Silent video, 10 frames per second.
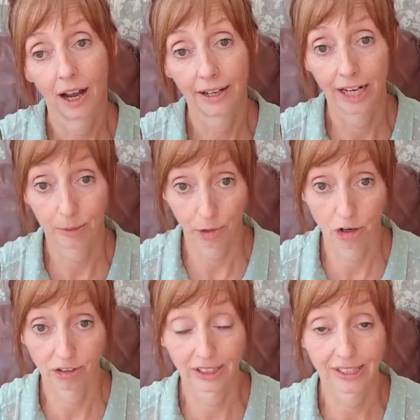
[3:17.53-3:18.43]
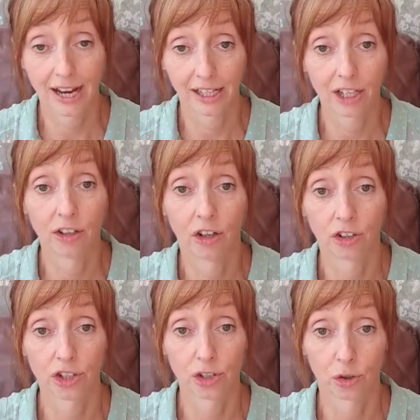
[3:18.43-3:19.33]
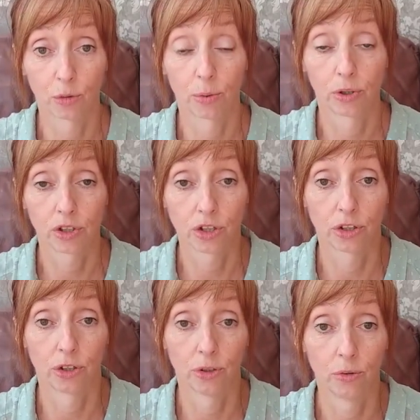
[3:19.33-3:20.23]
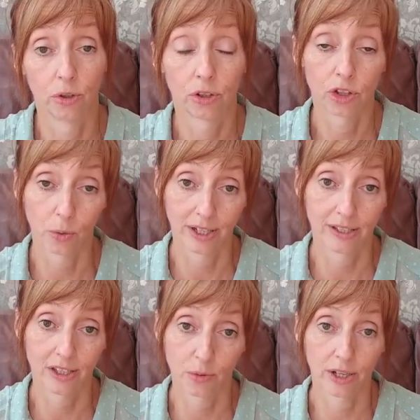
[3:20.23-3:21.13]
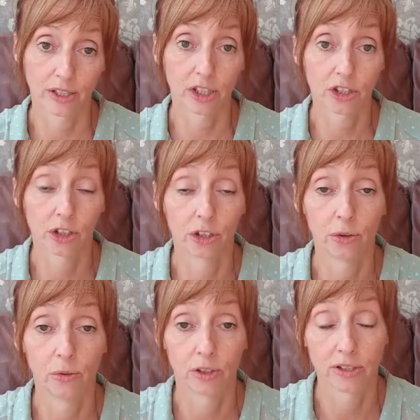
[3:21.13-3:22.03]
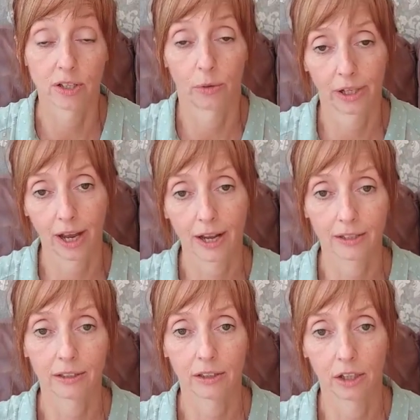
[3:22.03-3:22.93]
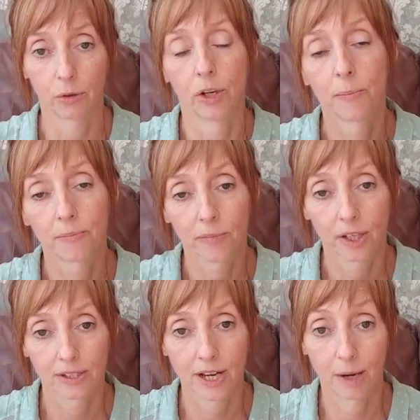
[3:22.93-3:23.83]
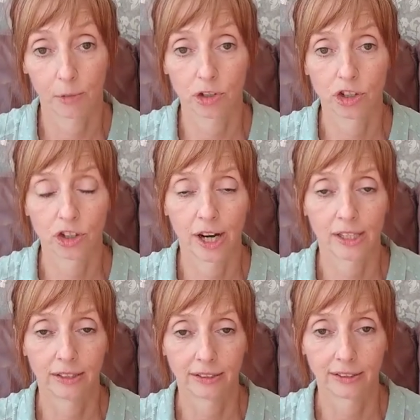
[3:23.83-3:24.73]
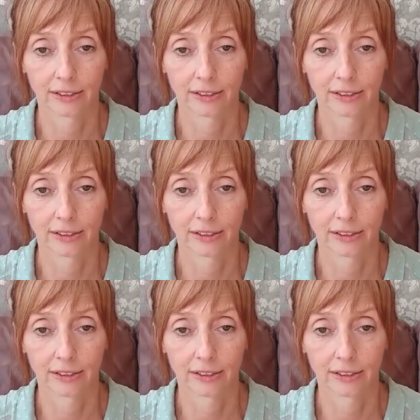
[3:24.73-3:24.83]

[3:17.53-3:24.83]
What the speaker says: and I am currently taking orders up to 2022. So again, you know, time constraints,